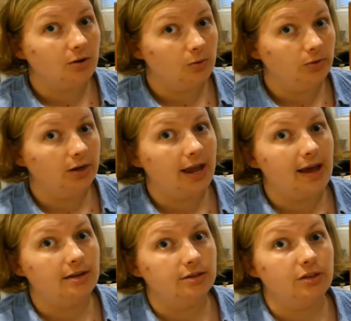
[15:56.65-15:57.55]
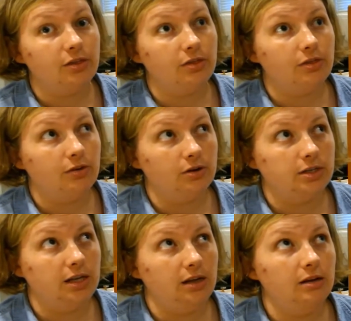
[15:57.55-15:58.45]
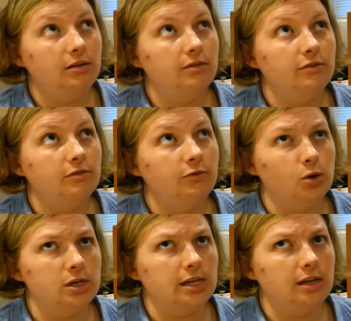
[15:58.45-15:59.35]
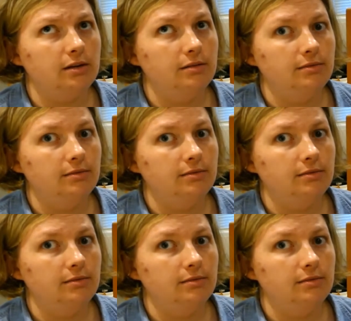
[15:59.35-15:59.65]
Our older cat is 13, 14.